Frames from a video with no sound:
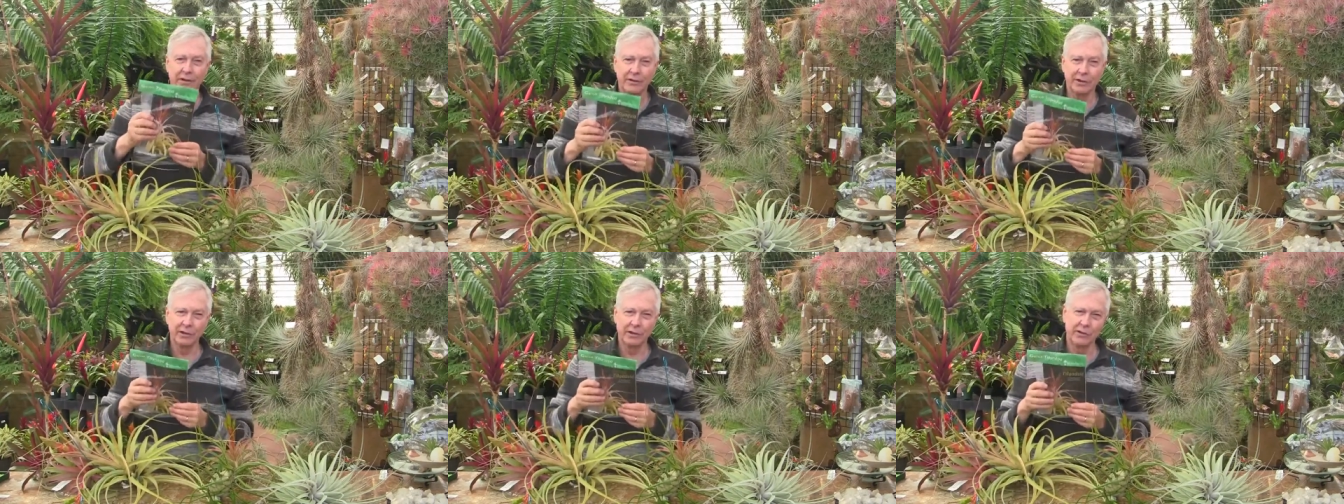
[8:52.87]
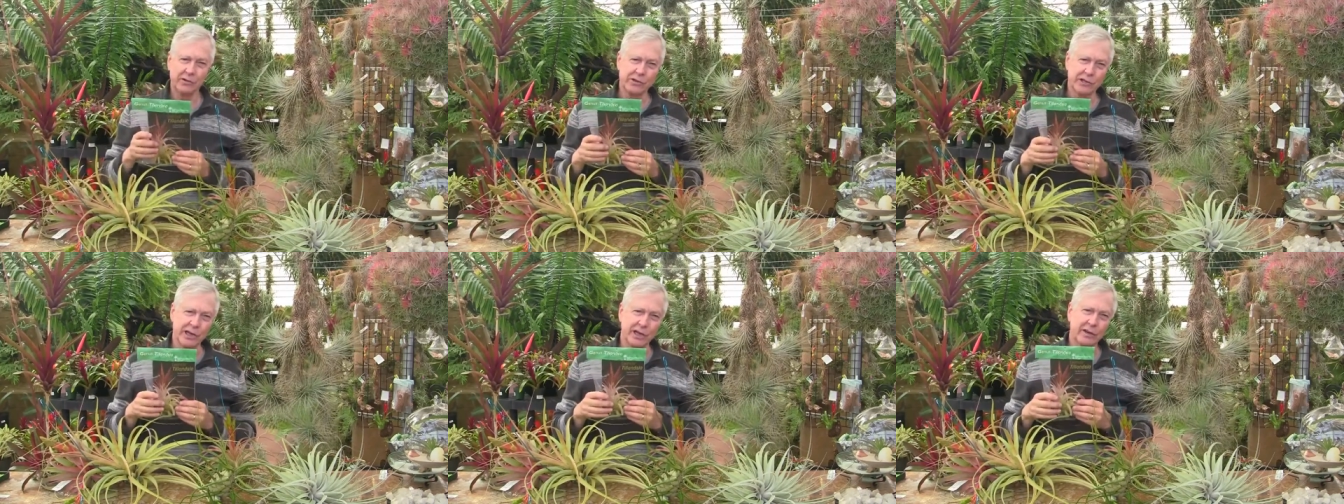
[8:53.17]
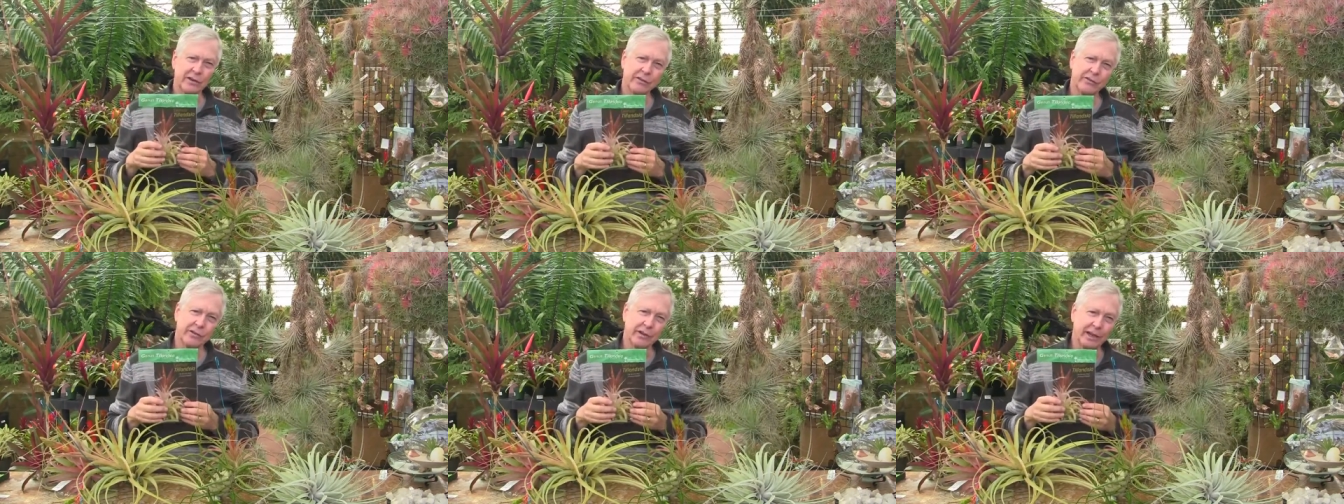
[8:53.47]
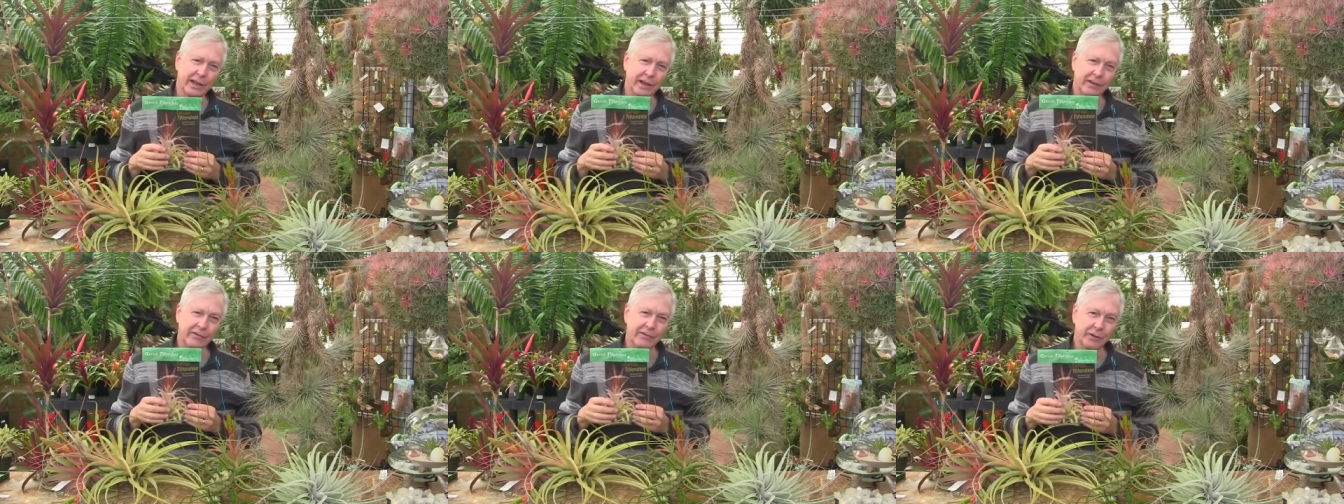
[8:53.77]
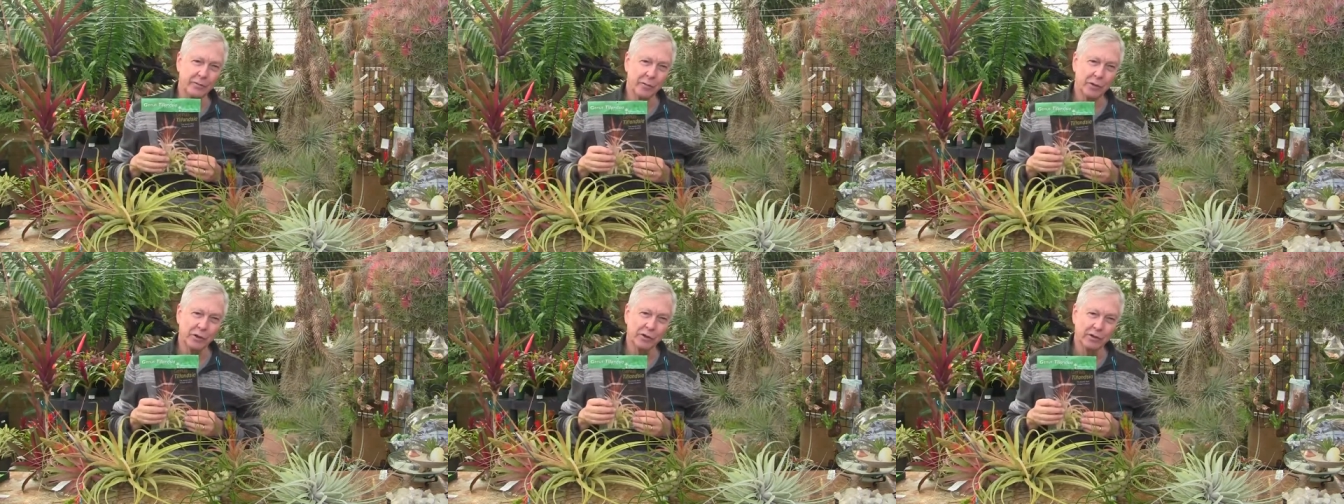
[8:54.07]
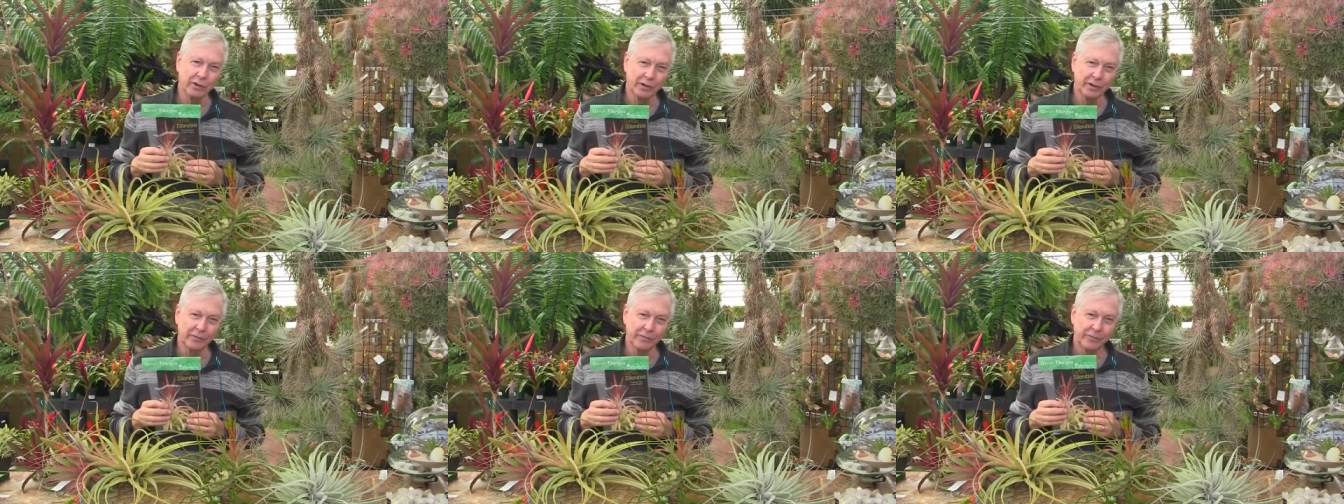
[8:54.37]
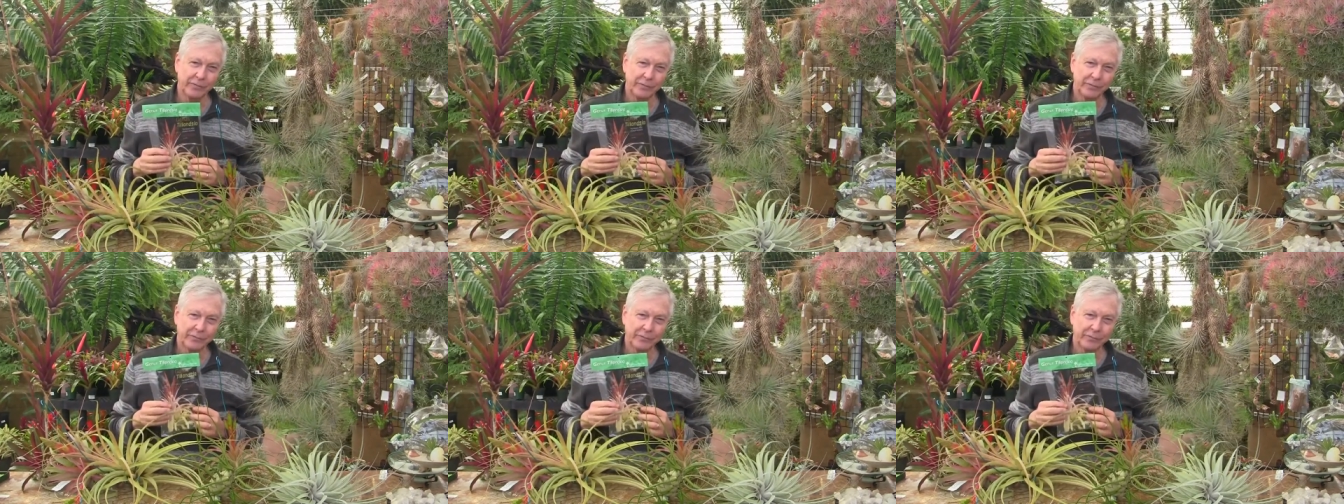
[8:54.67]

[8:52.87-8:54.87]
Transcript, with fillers: the new genus Tillandsia booklet.